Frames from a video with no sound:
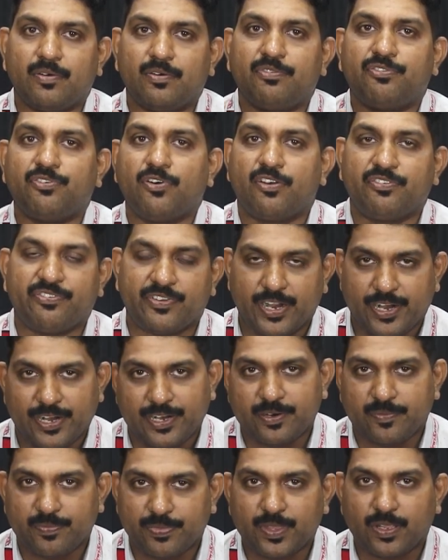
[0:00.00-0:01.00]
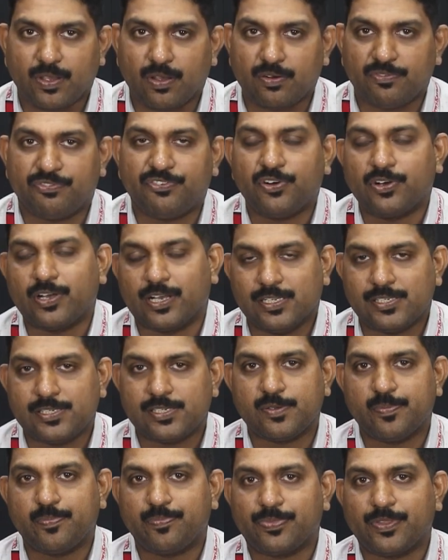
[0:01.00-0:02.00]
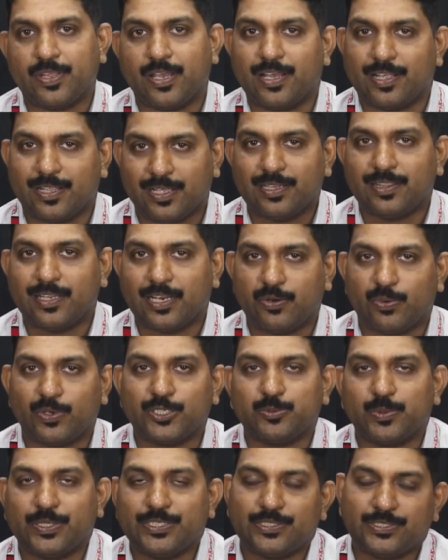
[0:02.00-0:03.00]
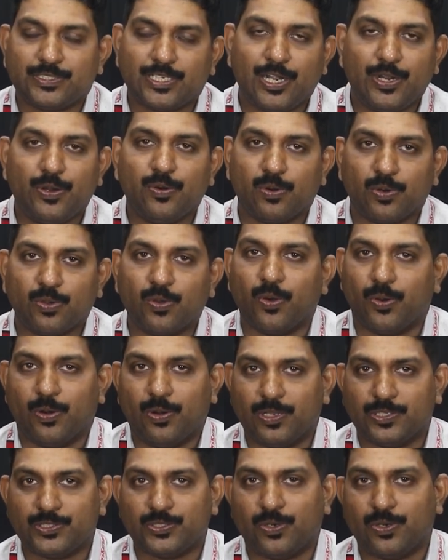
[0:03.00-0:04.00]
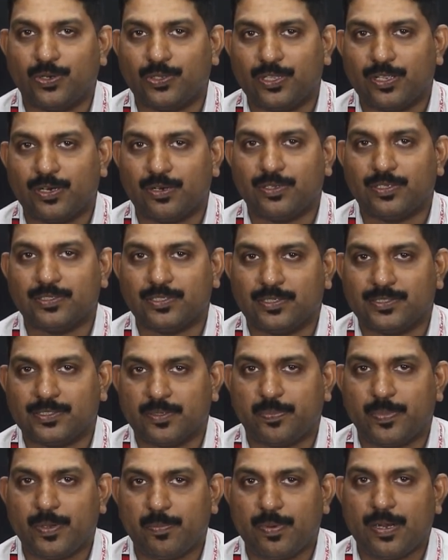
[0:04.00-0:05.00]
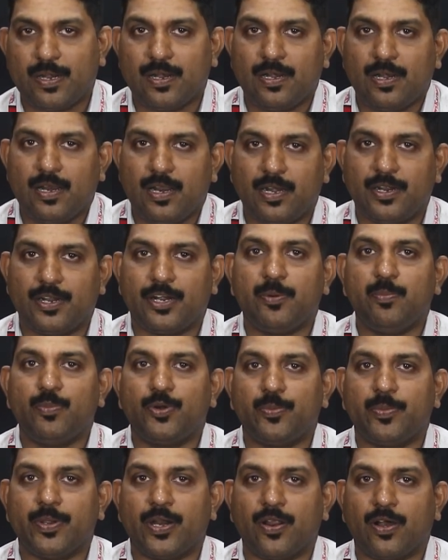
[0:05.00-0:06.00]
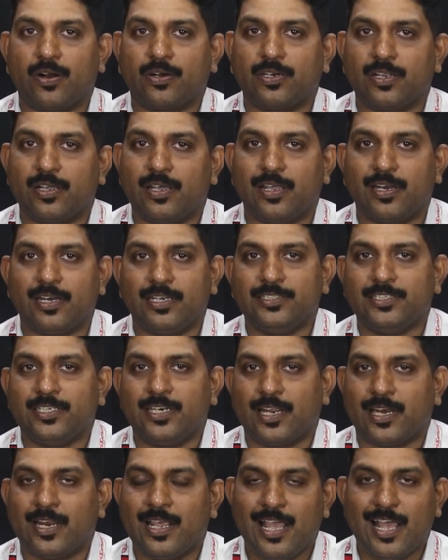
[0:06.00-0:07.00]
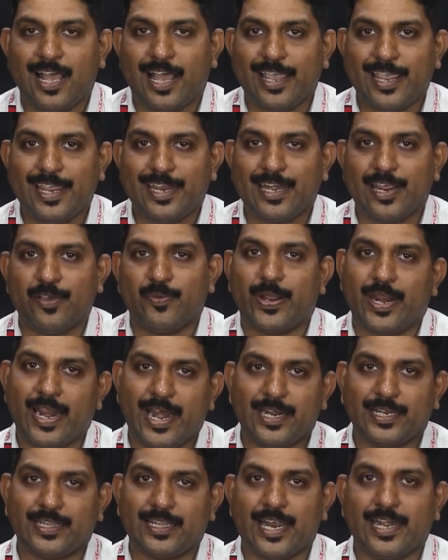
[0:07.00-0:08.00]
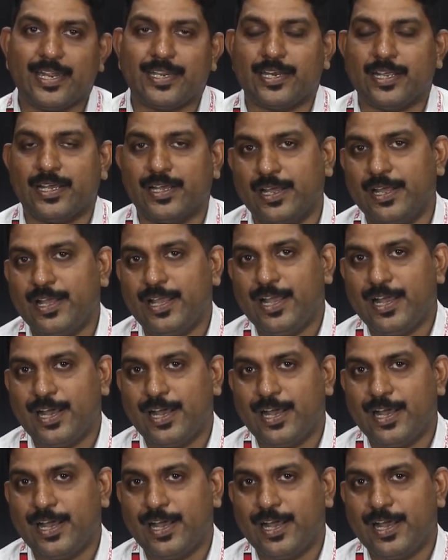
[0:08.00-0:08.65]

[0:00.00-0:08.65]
forefront, on focus. That was my childhood goal. So there are people dream to be a doctor, engineer. I never had that